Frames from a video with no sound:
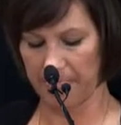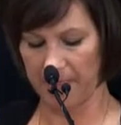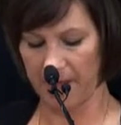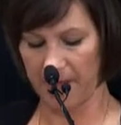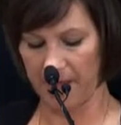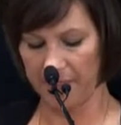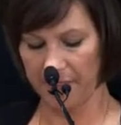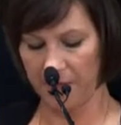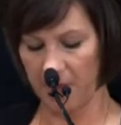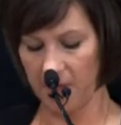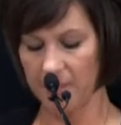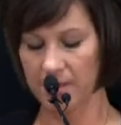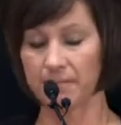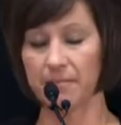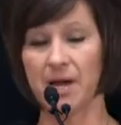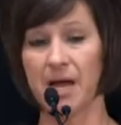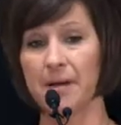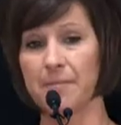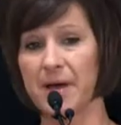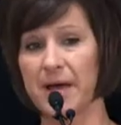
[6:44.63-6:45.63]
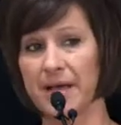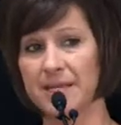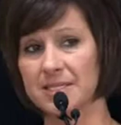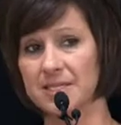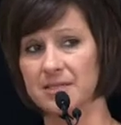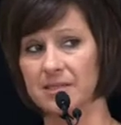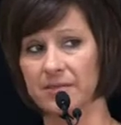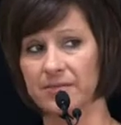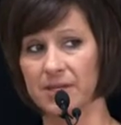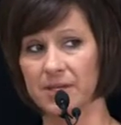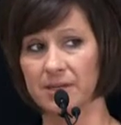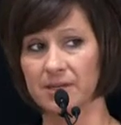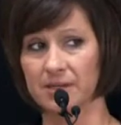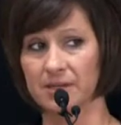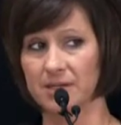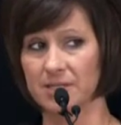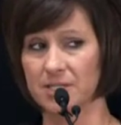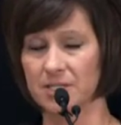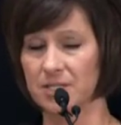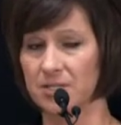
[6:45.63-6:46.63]
I thought that my past living
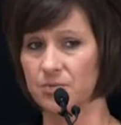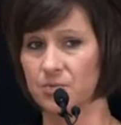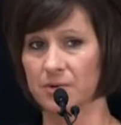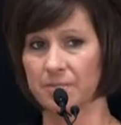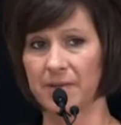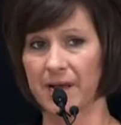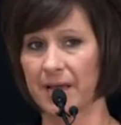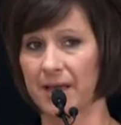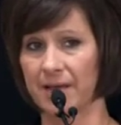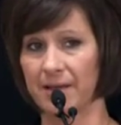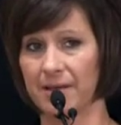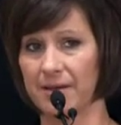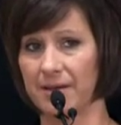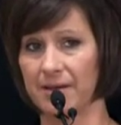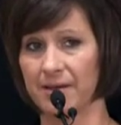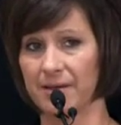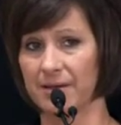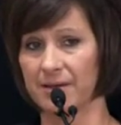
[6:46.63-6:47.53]
conditions were bad,